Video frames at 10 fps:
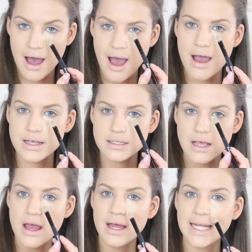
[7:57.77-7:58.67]
eyes
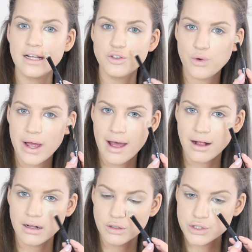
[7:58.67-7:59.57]
in a
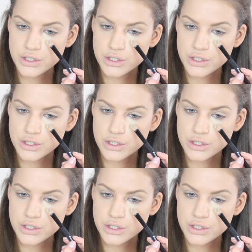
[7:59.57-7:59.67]
triangle